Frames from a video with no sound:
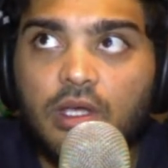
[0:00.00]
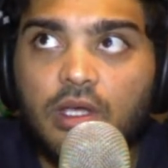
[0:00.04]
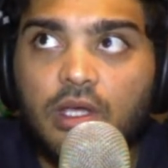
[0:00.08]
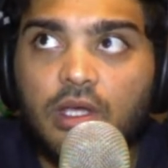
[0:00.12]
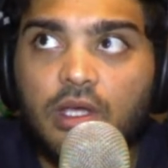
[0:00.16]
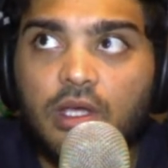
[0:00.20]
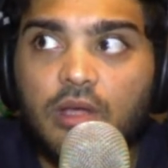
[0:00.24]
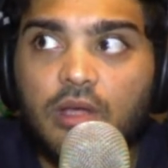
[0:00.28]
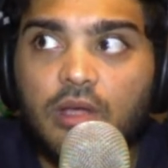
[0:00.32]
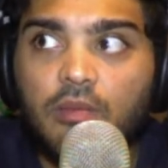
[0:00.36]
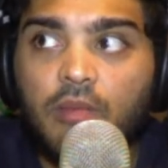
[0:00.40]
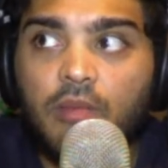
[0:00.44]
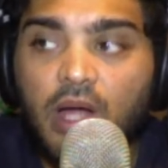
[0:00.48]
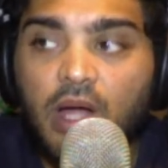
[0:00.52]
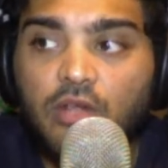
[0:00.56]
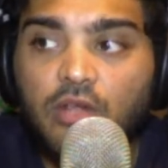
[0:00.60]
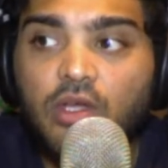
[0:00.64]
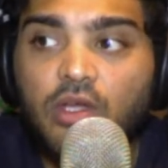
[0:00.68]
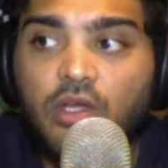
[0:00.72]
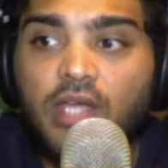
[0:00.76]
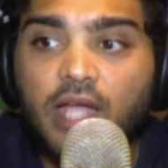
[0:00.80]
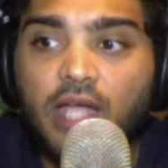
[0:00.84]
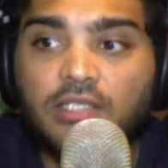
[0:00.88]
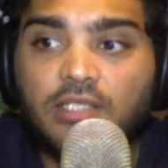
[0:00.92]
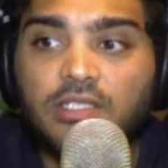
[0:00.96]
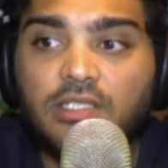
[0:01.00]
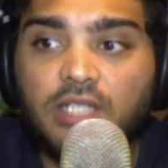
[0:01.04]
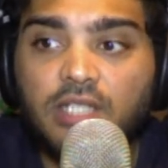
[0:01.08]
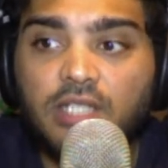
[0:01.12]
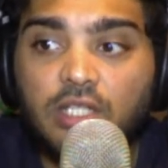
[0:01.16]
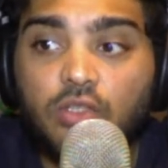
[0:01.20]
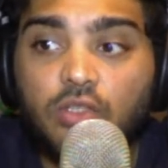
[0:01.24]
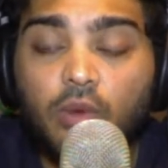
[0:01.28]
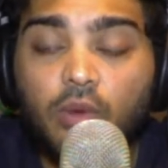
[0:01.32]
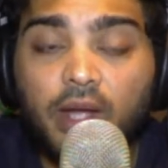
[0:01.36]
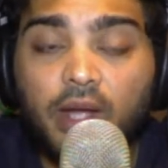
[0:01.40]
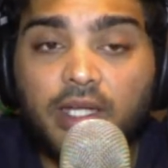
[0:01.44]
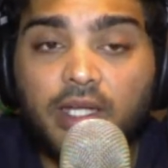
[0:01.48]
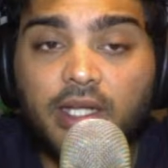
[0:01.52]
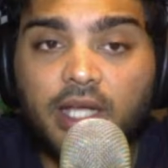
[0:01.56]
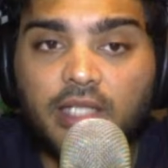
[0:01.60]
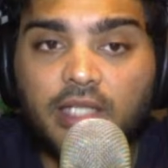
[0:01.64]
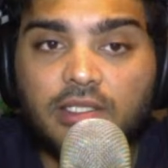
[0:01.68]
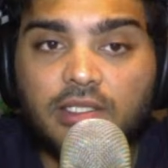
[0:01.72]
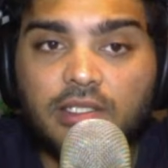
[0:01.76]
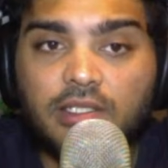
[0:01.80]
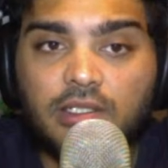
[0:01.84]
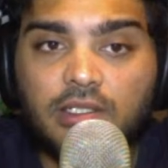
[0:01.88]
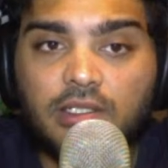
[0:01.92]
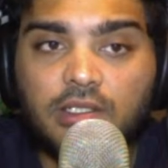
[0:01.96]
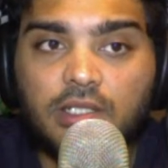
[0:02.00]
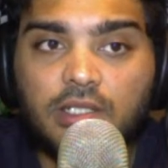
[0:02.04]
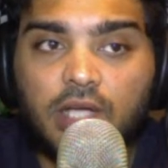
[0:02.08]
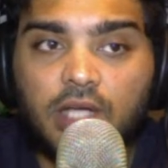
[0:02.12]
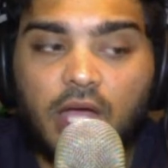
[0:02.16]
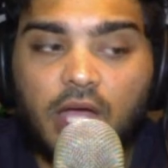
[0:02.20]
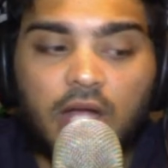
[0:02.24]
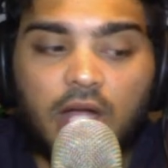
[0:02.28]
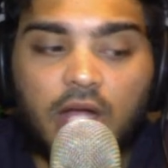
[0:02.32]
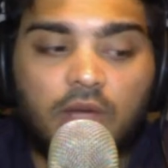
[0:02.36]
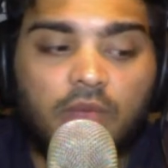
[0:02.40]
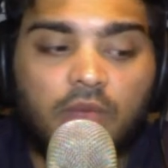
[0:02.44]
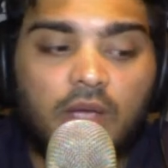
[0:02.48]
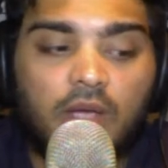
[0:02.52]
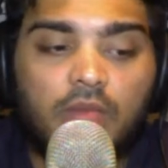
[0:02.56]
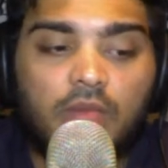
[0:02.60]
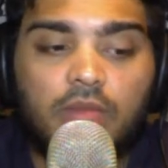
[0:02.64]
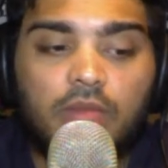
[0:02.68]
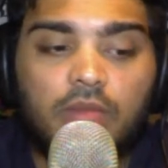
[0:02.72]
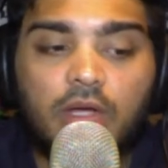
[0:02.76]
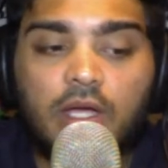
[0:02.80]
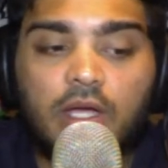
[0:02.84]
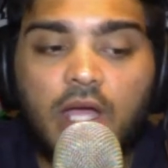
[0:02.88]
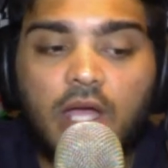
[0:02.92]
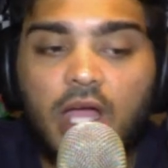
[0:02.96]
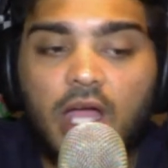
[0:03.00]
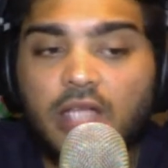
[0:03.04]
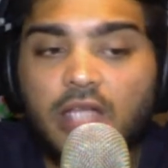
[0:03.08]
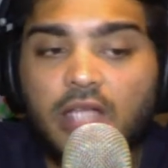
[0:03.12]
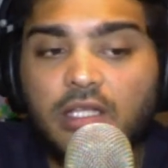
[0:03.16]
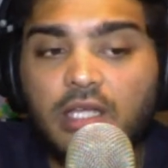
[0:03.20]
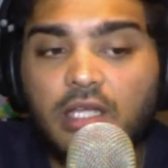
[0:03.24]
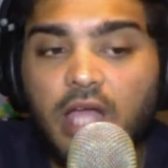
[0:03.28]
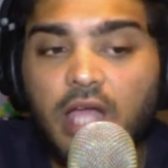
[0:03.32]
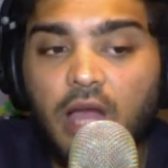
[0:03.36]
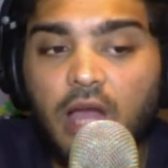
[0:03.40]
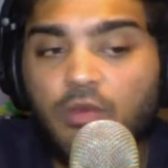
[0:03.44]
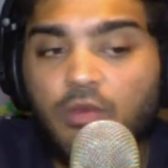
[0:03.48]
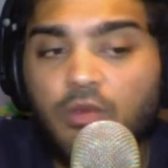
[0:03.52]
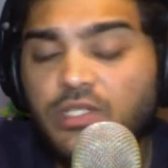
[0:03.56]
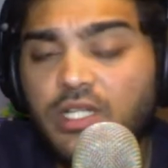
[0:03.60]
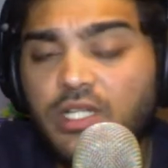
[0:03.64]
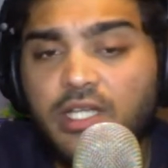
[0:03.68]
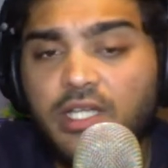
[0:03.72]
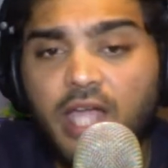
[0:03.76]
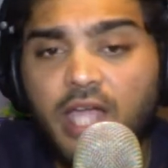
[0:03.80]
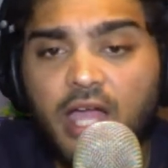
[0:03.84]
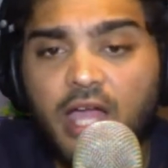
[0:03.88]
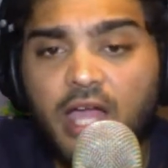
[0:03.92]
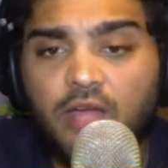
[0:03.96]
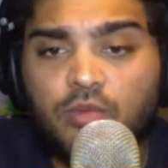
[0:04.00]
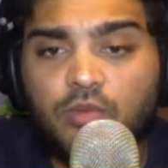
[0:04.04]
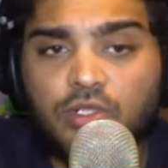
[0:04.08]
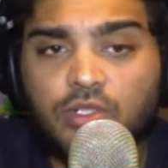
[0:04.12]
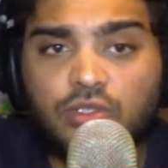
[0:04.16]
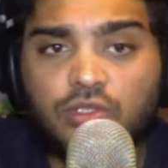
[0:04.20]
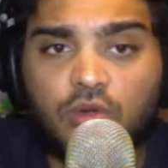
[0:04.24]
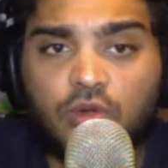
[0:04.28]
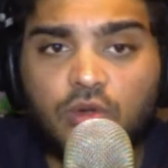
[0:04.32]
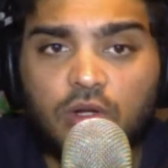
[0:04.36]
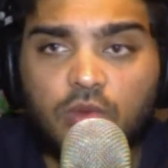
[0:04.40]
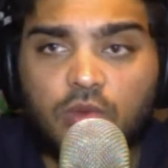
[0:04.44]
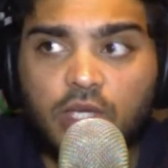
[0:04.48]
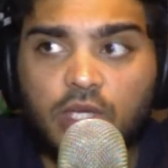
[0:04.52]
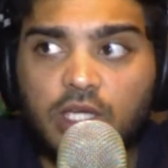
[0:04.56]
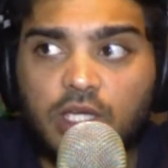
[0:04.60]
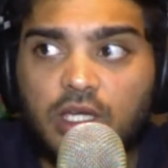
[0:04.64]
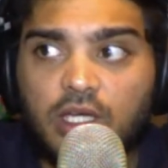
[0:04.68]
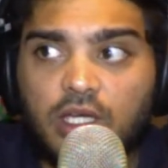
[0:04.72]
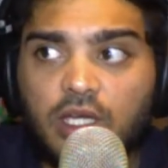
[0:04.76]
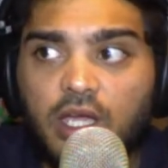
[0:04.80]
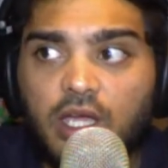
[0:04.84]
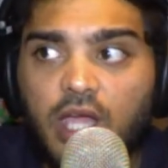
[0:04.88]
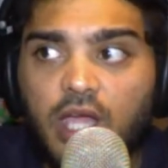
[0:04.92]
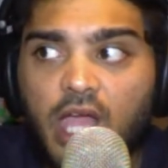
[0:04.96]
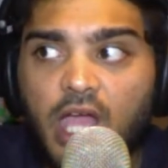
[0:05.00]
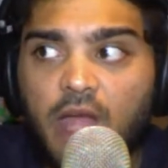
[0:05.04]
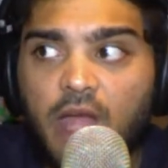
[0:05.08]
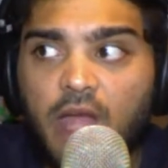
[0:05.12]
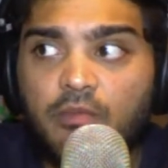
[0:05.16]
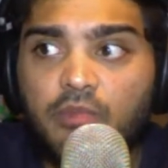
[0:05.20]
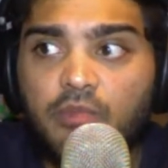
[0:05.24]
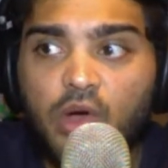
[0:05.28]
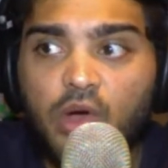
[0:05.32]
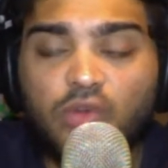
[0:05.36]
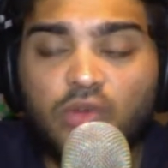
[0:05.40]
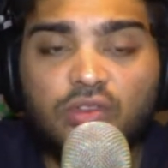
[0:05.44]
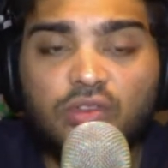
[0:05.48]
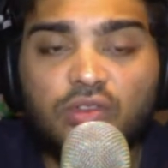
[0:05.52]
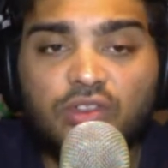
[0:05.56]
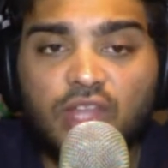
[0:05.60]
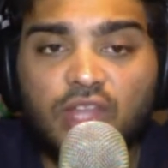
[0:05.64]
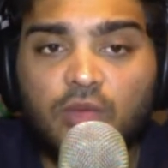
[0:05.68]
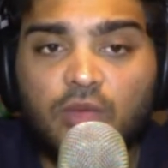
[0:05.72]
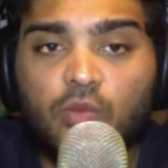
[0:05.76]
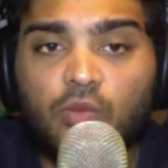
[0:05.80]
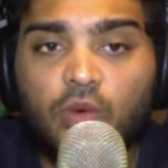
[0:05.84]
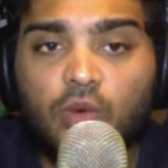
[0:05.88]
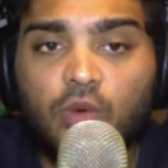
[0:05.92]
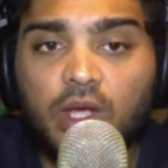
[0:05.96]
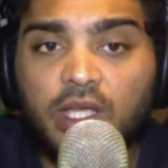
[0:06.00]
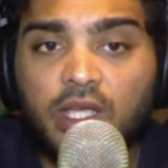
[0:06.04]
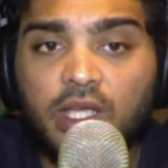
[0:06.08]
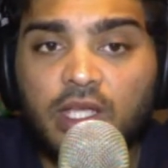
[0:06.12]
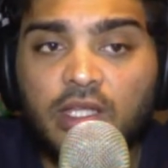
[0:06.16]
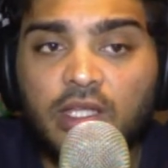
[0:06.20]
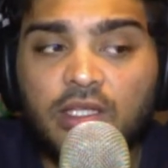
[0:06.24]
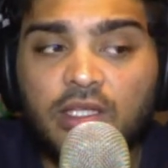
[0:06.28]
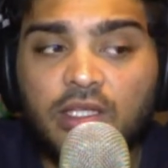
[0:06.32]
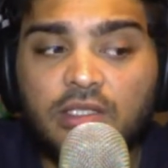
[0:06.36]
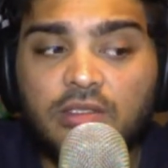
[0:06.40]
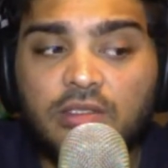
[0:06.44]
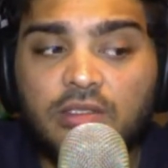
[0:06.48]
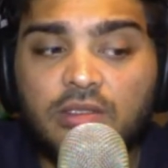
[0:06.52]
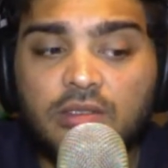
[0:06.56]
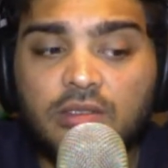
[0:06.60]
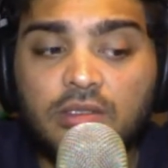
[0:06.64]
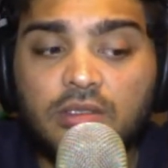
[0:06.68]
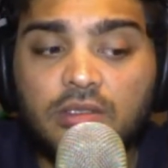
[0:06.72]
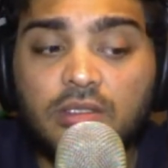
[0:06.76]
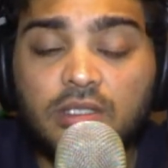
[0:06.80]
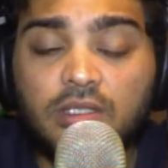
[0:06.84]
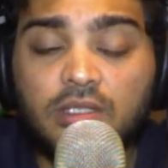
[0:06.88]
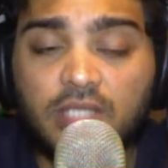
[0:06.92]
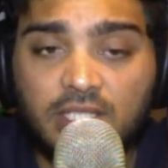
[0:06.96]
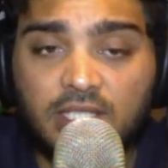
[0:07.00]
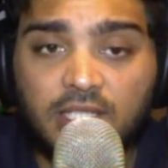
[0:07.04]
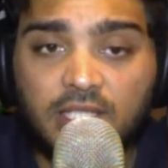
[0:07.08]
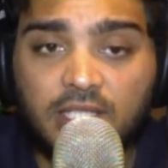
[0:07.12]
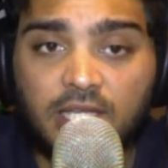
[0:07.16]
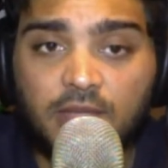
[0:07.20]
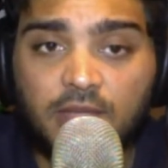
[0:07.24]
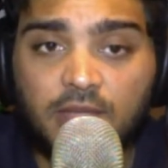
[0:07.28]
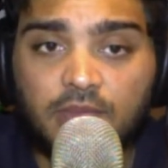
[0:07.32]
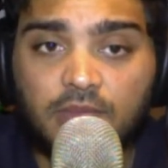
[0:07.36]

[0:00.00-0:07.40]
Marco Jansen and Dwan Jansen. I remember I was at a Kaya Majola week, and both of them were in the team,